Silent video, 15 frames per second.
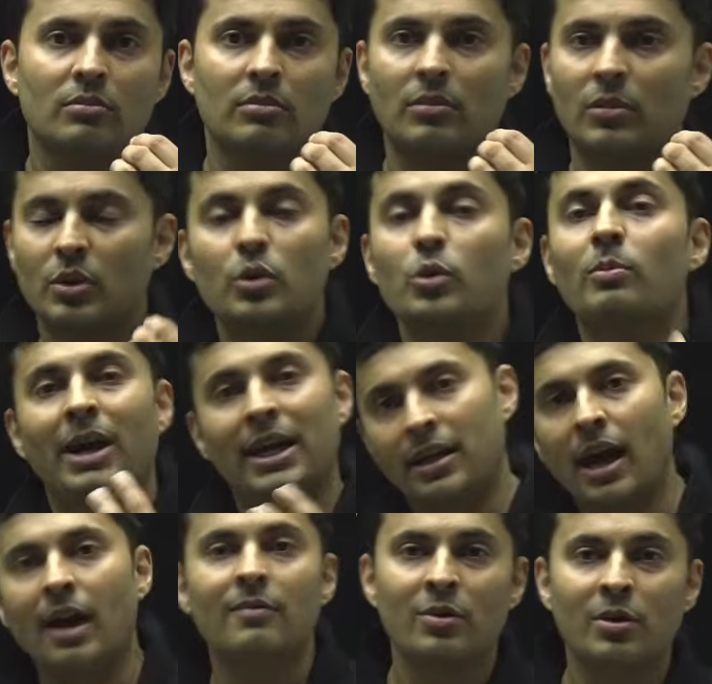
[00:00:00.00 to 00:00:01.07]
you might
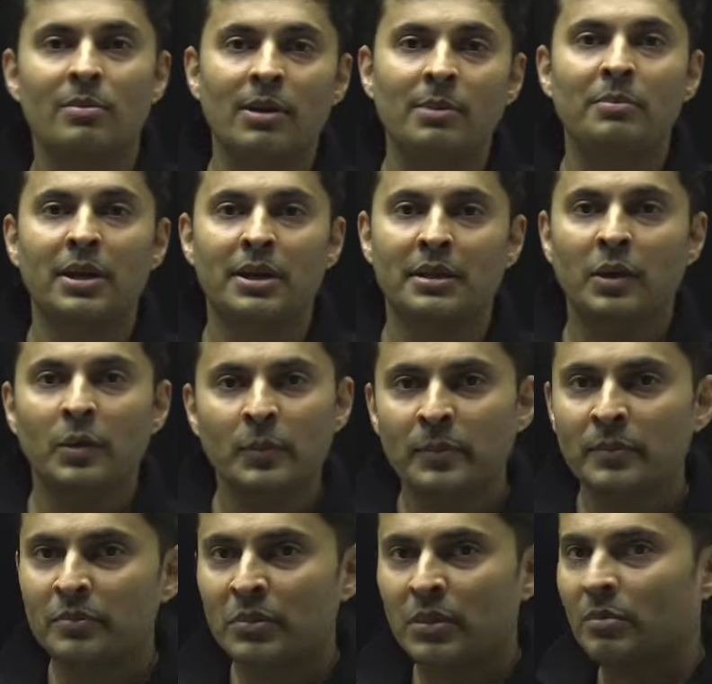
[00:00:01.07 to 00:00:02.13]
have to remember now,
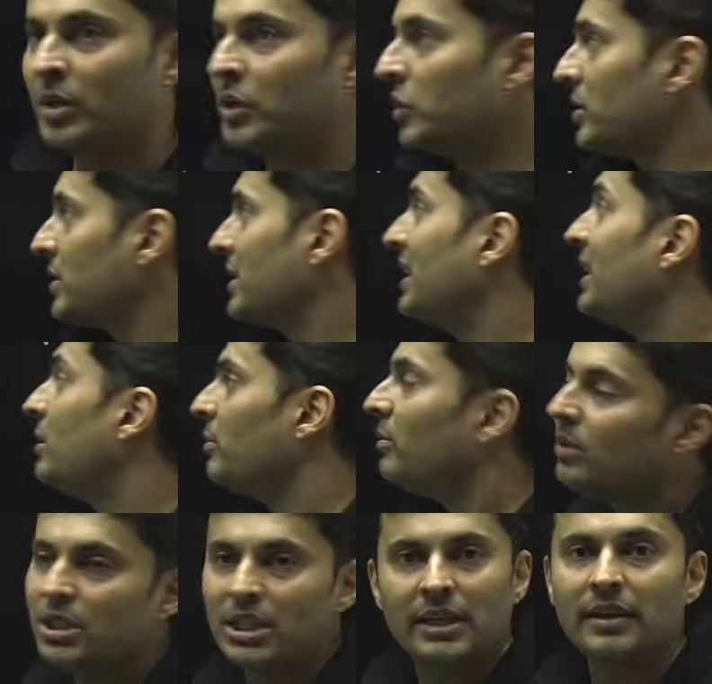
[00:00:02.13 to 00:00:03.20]
because it
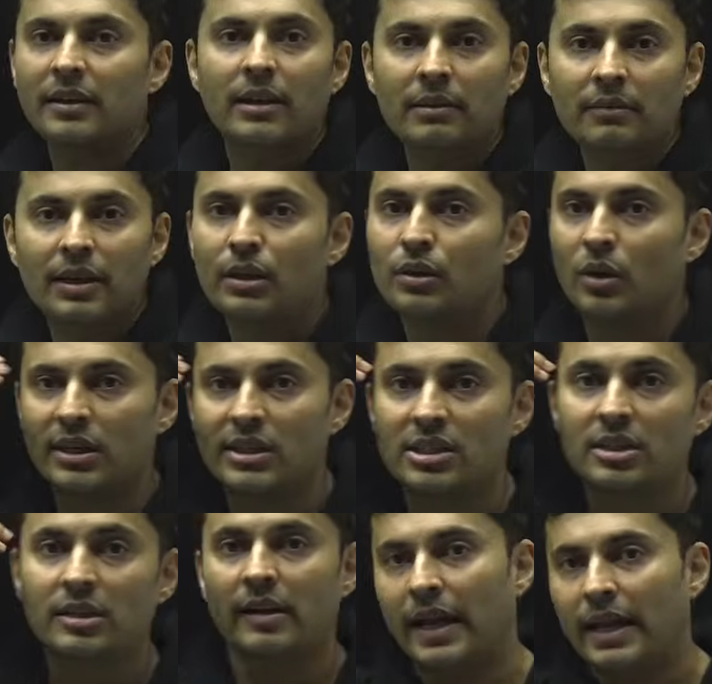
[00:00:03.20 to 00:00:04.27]
generally will not
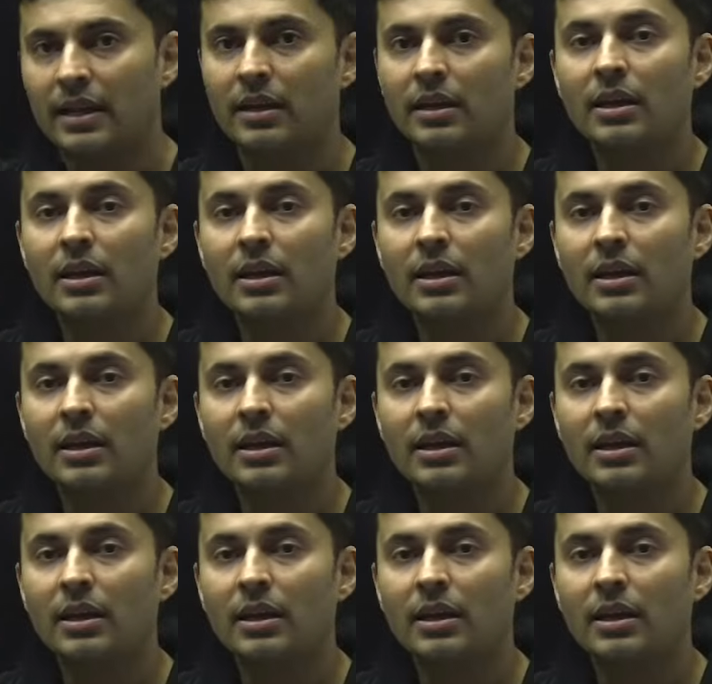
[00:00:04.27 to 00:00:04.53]
strike